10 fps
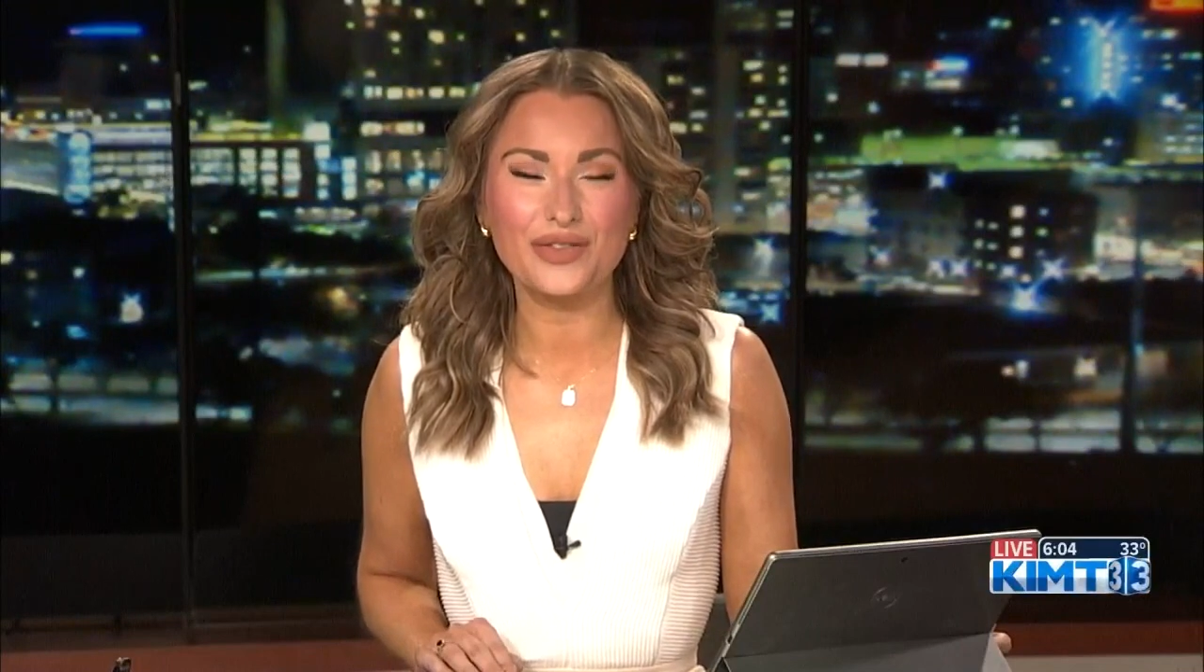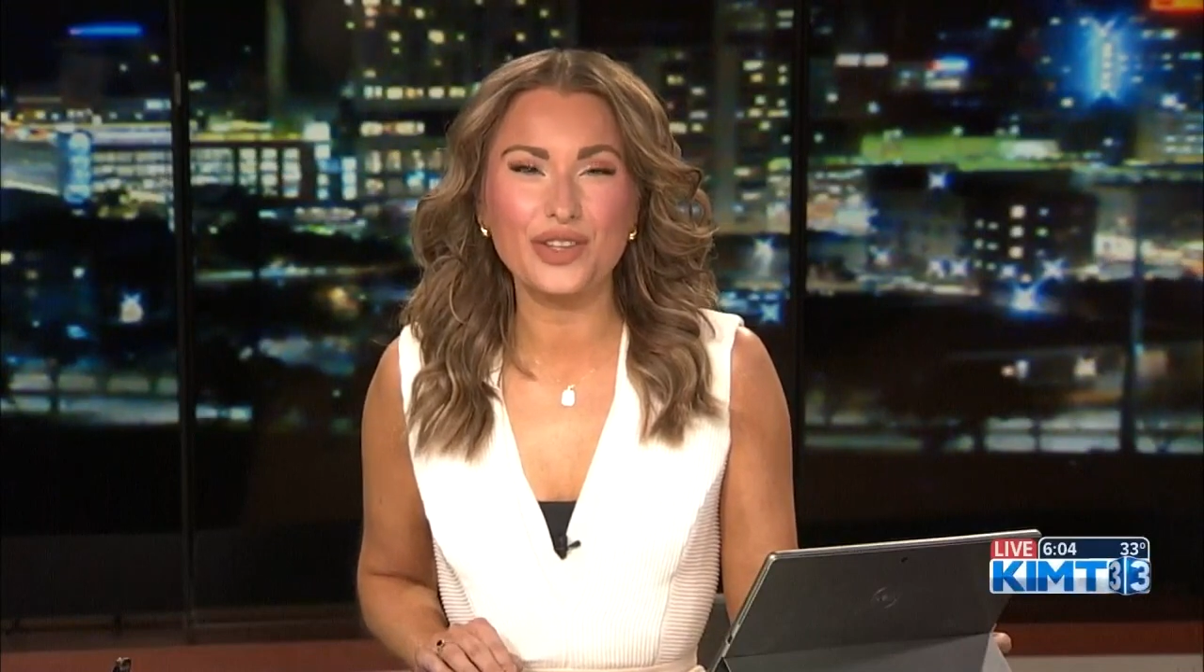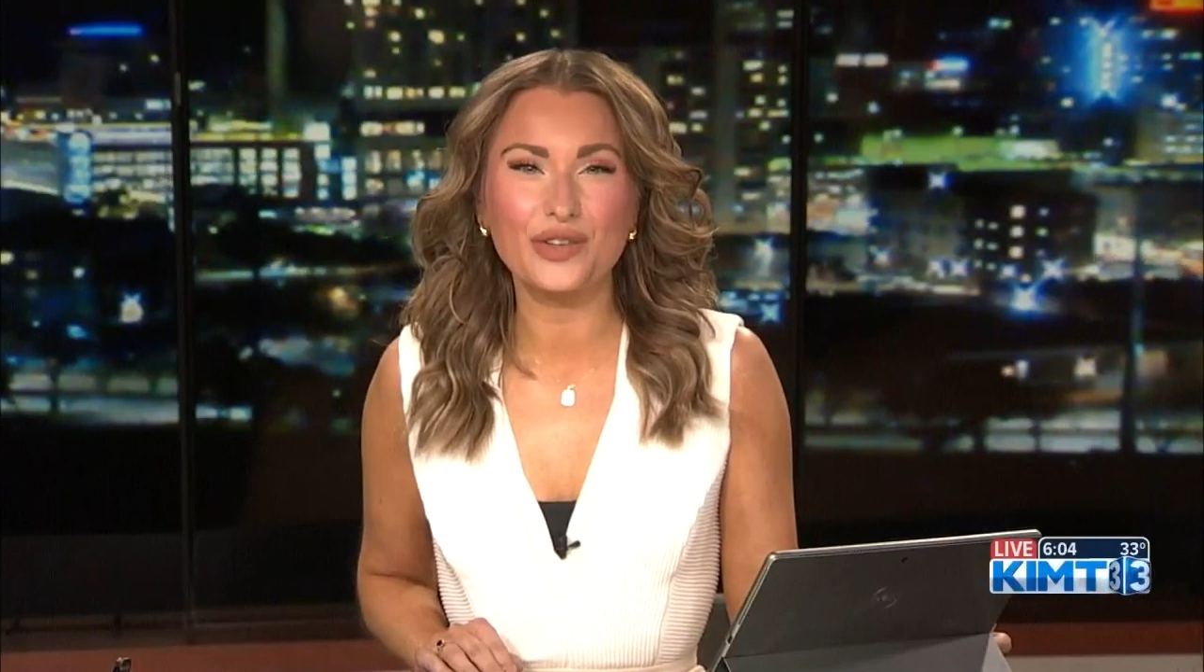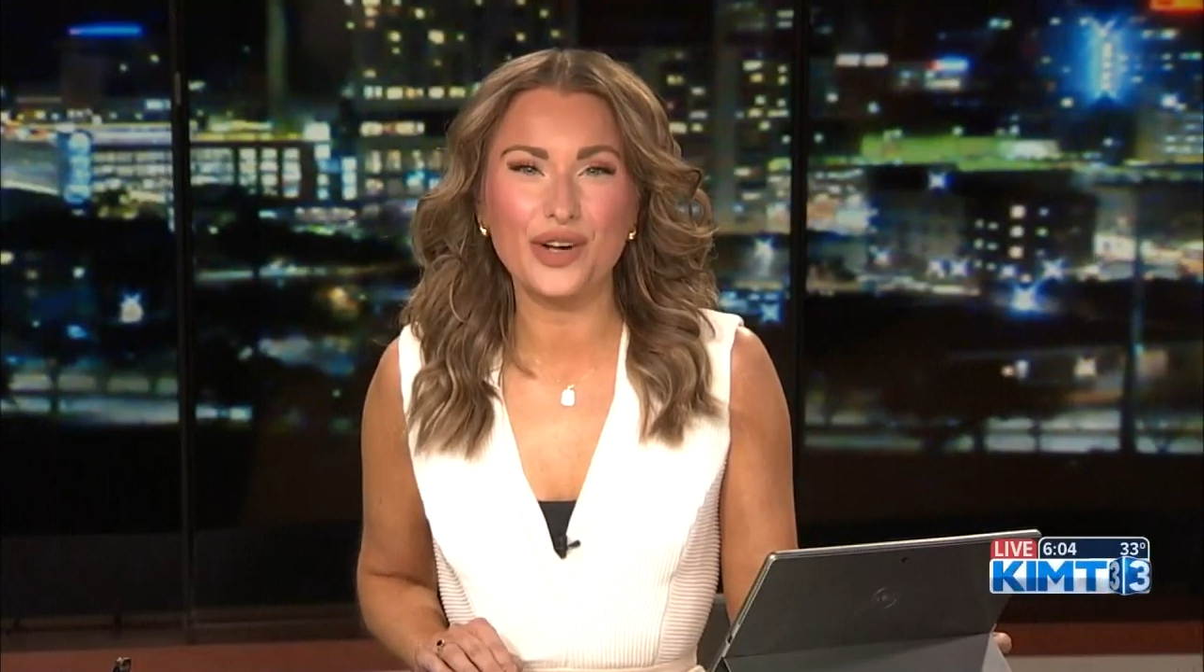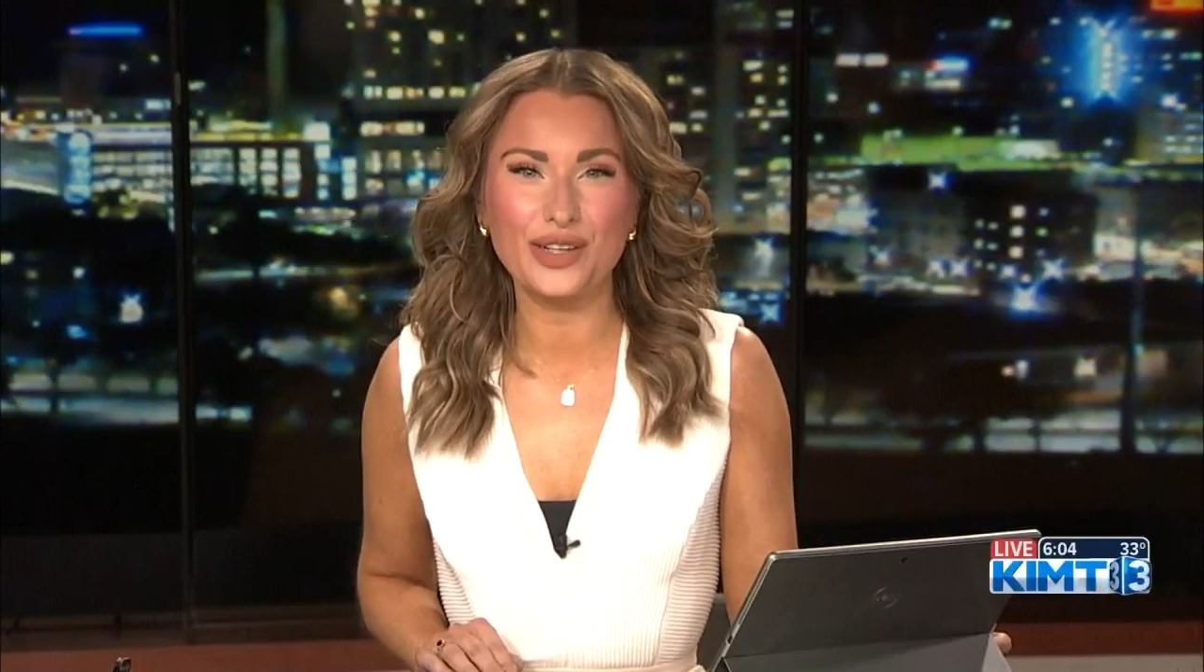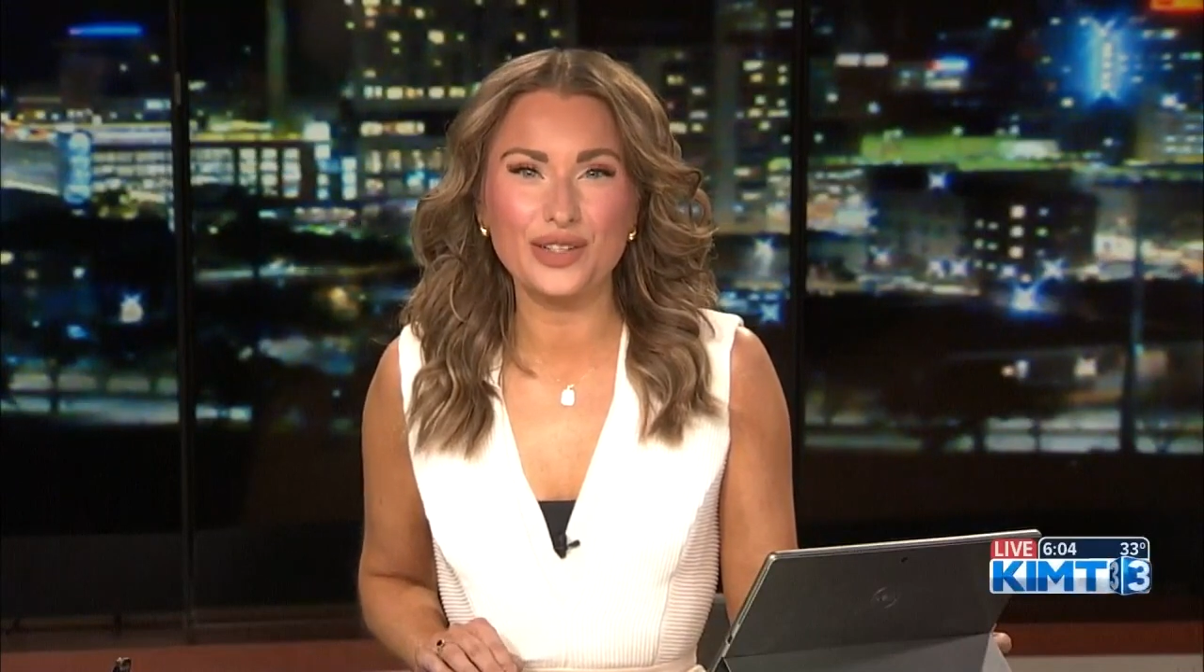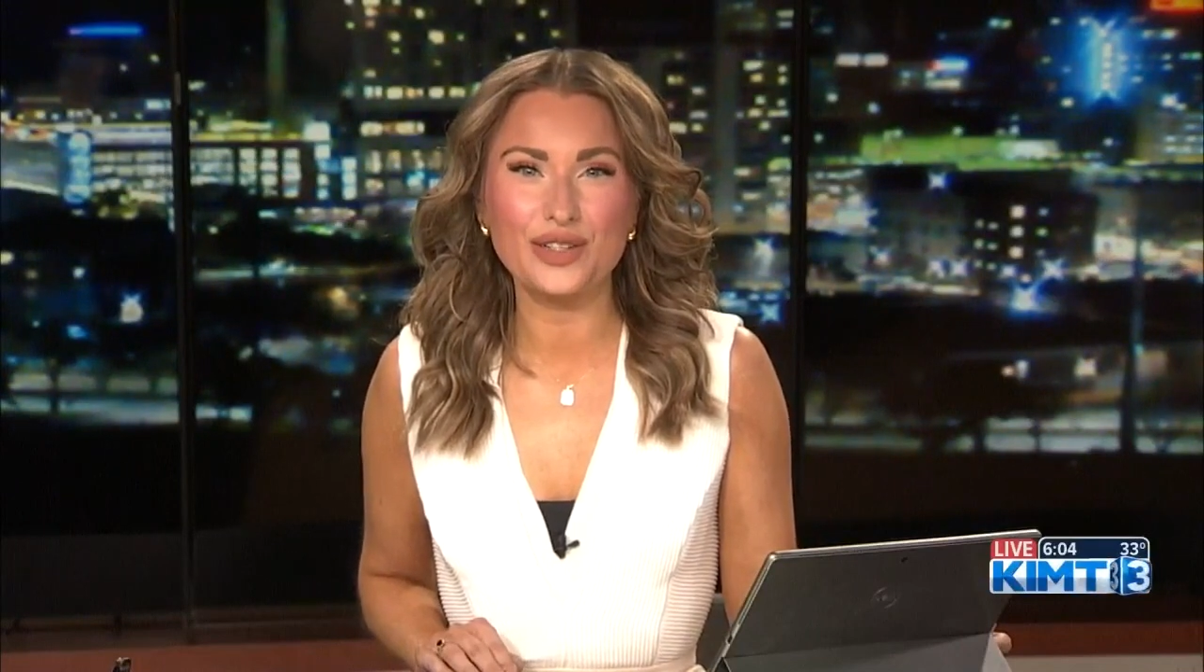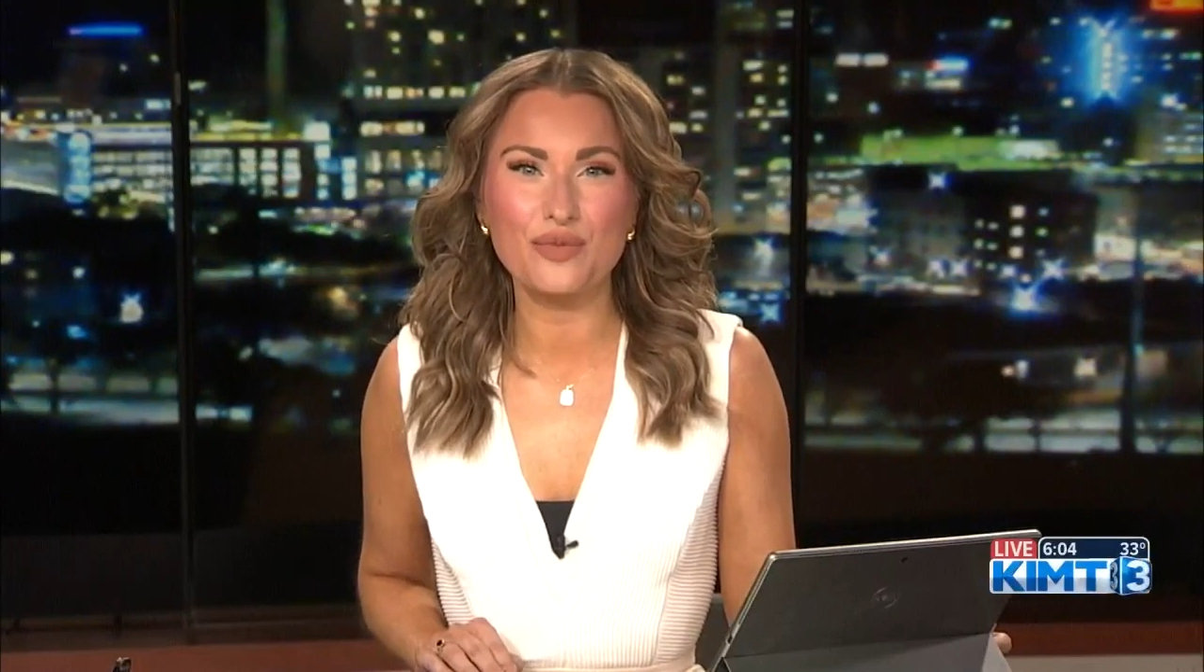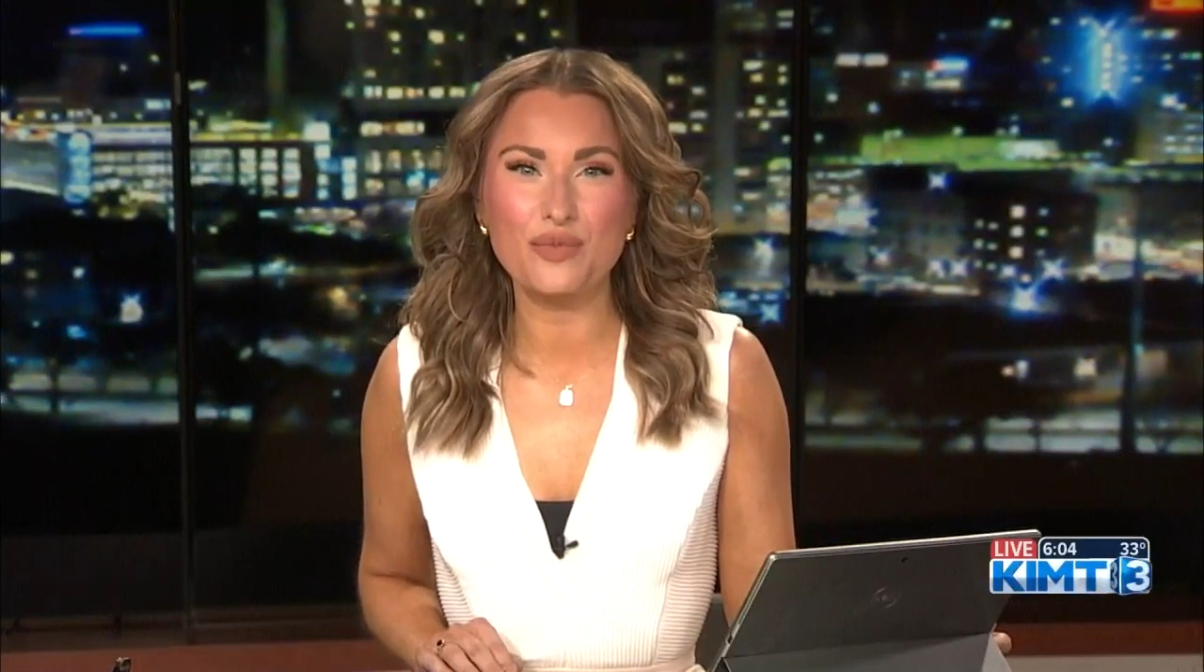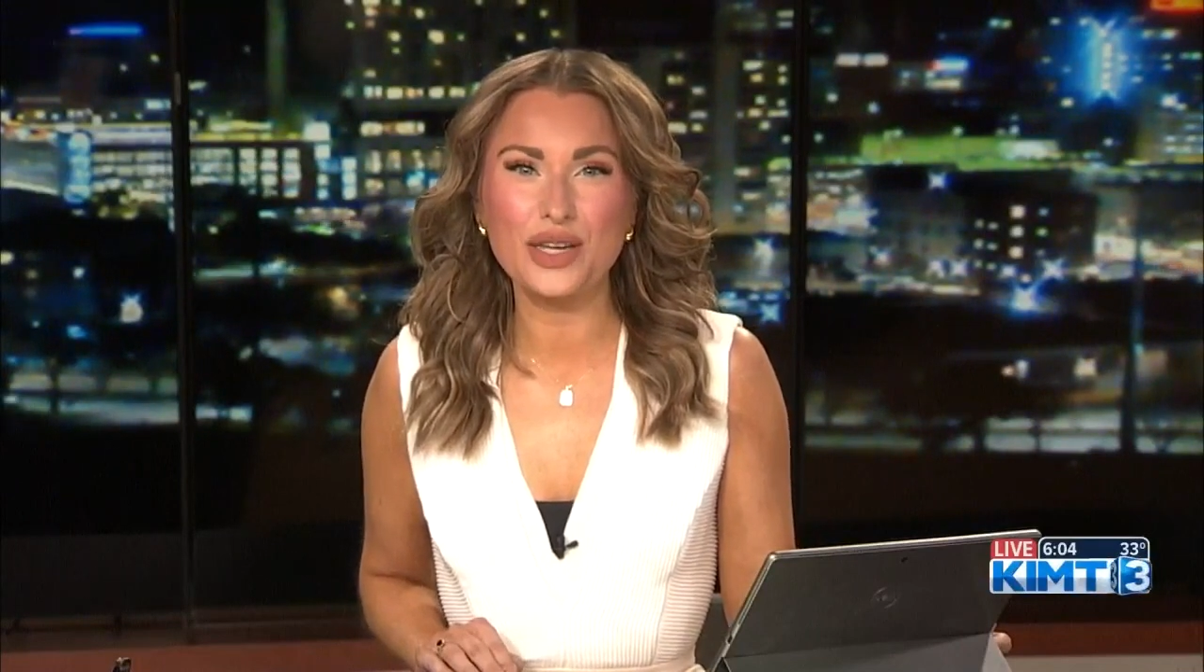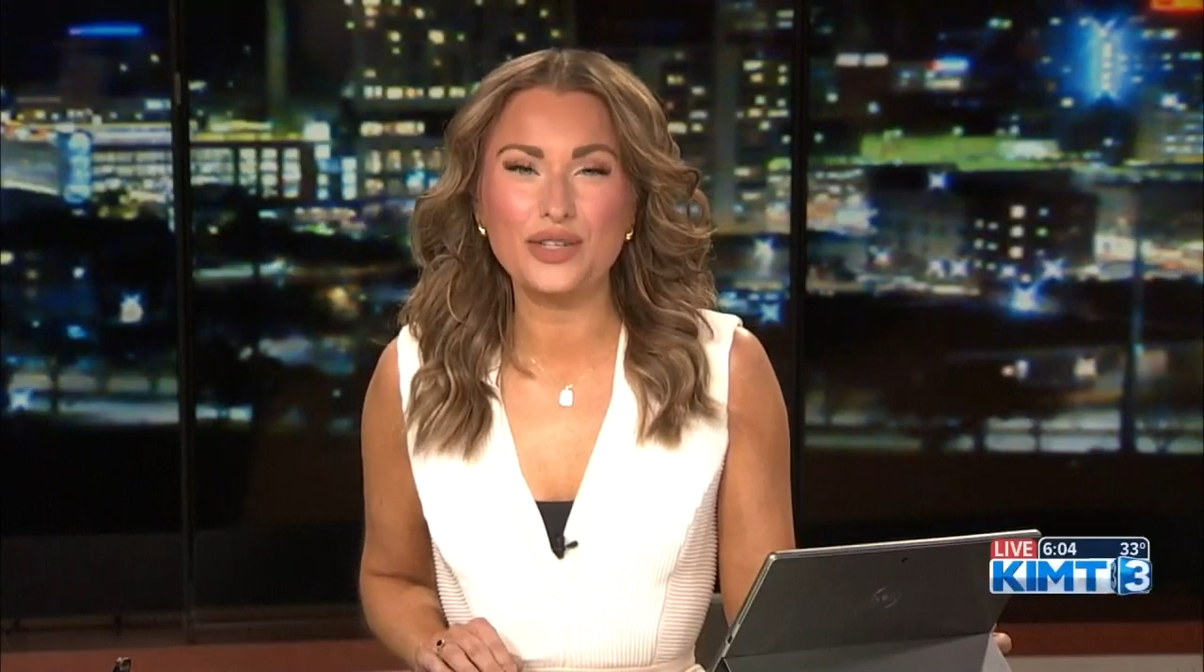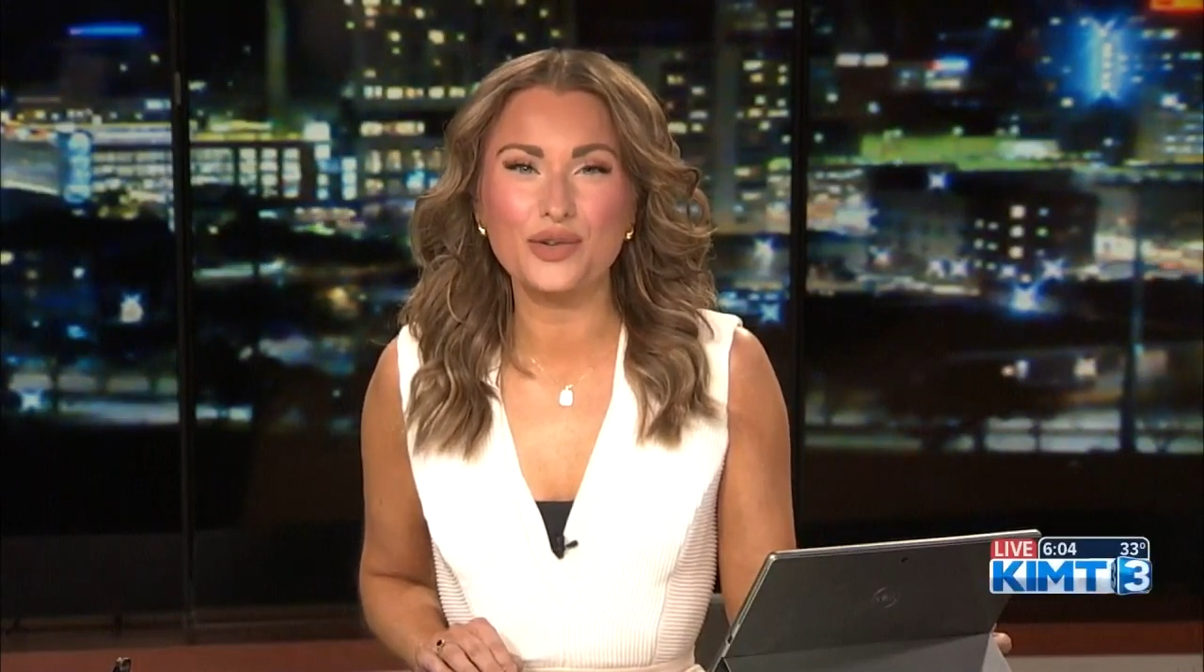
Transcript: fifth graders meet